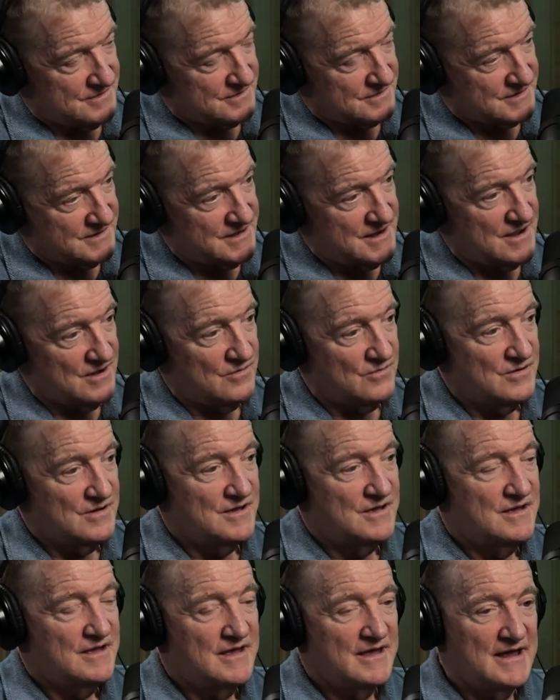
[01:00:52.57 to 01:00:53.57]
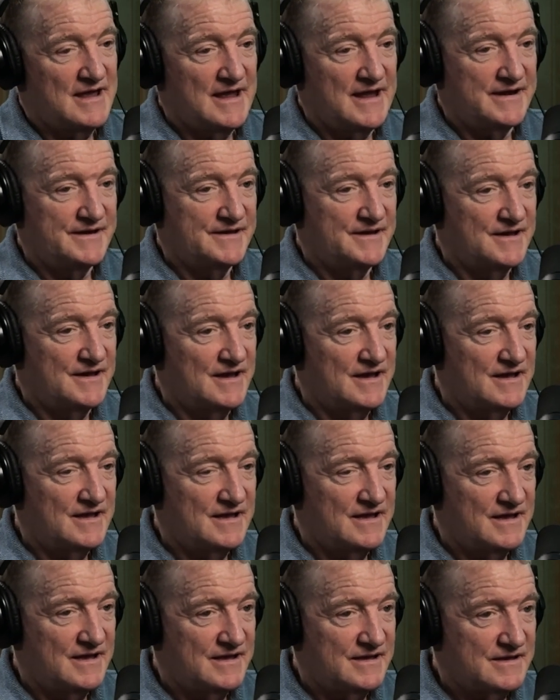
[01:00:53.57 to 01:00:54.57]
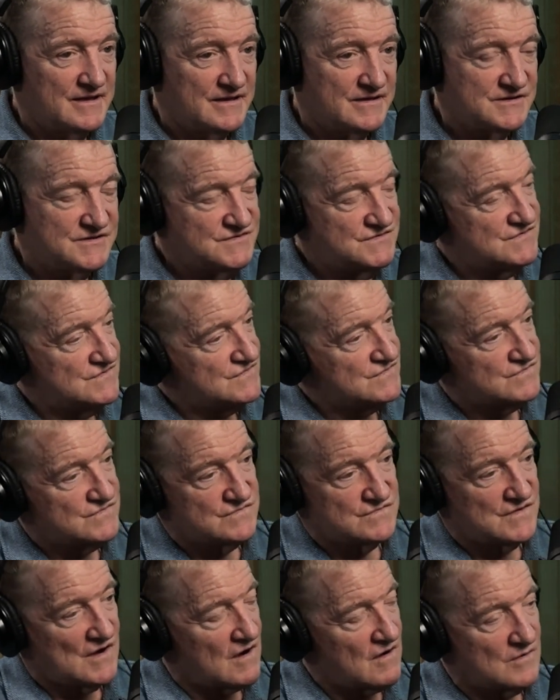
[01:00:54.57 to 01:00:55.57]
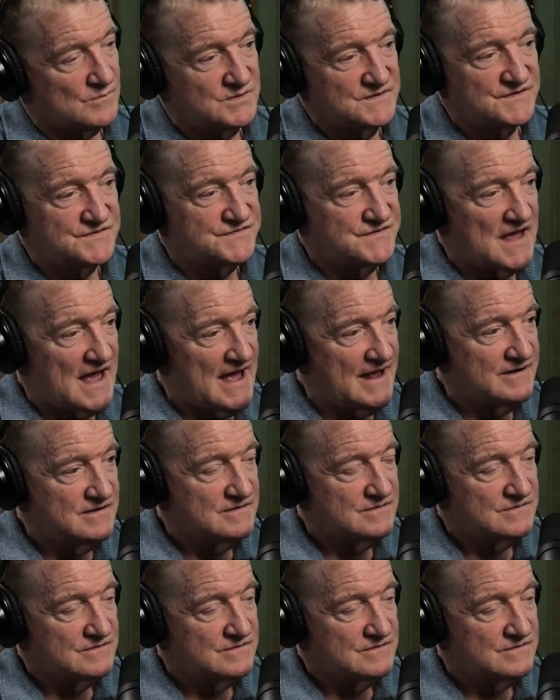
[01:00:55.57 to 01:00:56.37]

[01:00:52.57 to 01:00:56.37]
and she's just terribly sad,